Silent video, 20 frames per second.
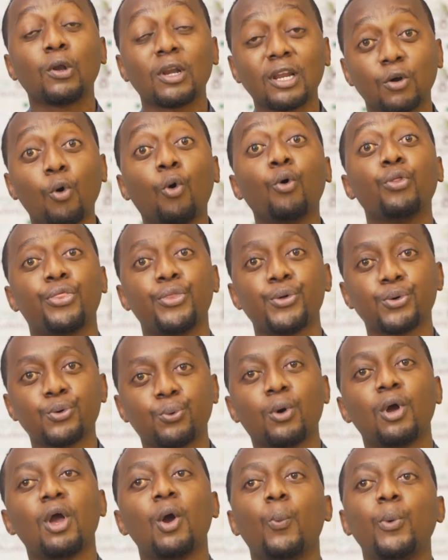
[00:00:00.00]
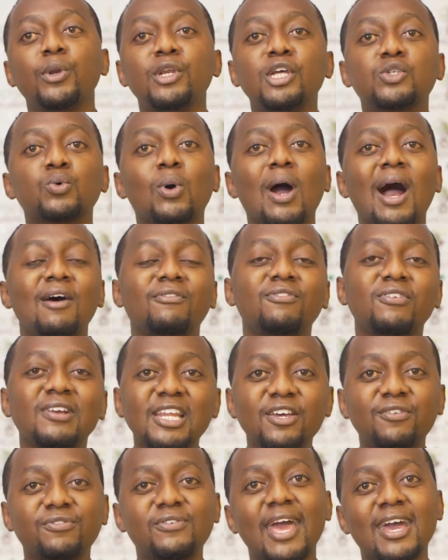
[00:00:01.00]
go through. We need to have
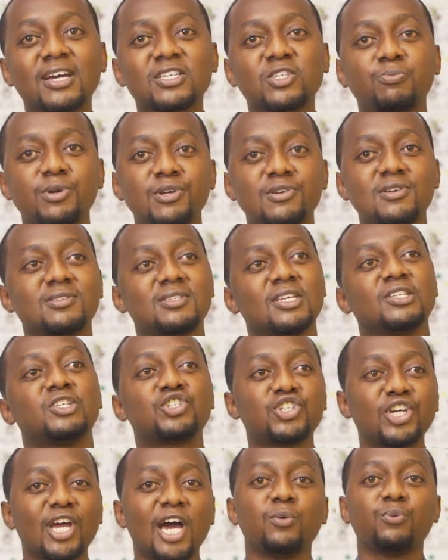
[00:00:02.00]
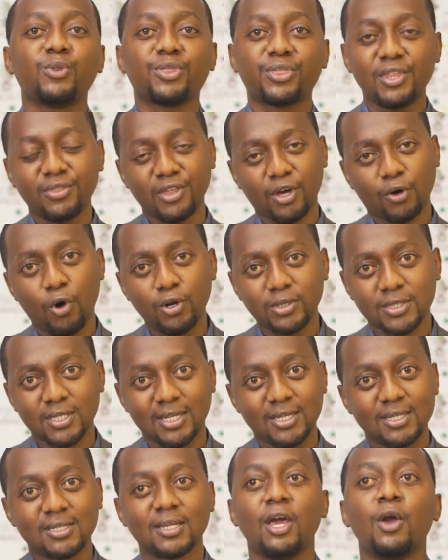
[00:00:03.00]
lived experiences shared within the
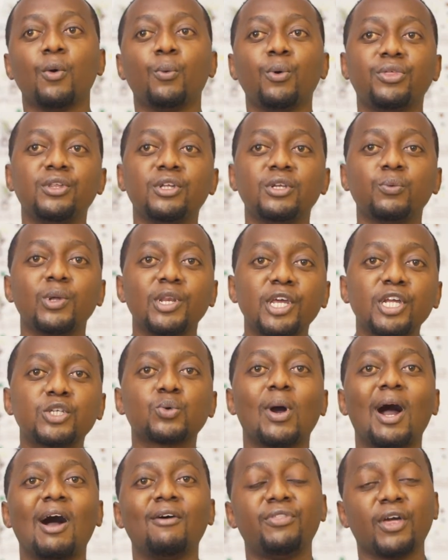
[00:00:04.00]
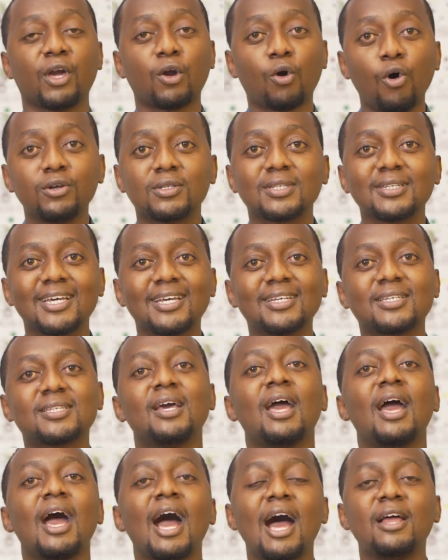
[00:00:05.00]
continent. We need to have the continent
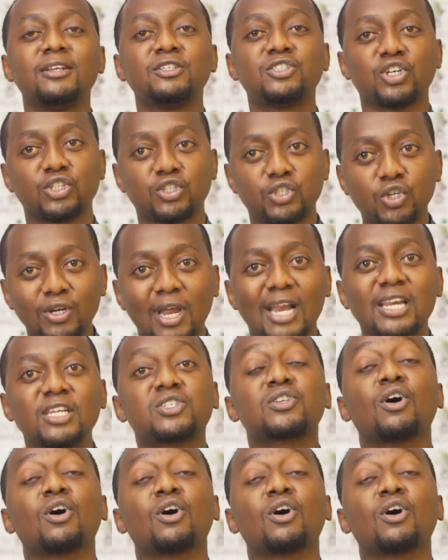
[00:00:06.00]
and the journalists